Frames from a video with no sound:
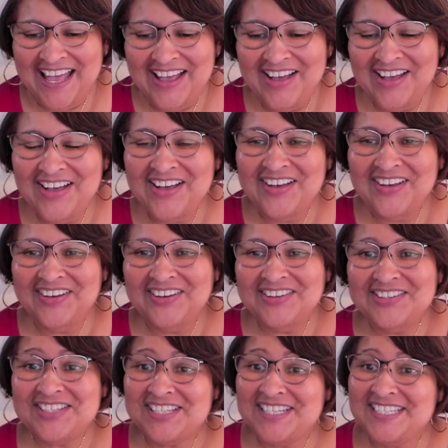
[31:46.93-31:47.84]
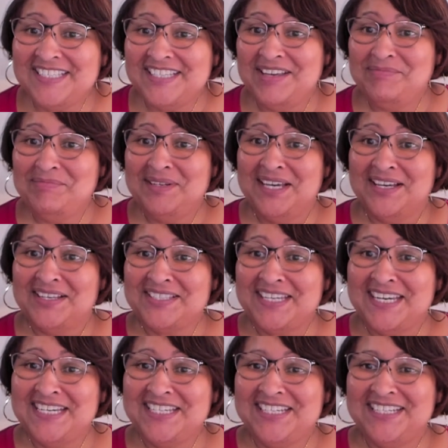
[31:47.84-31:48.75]
Oh, she's something
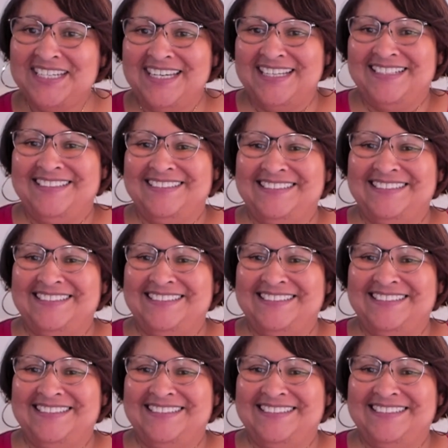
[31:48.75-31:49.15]
else, ain't she?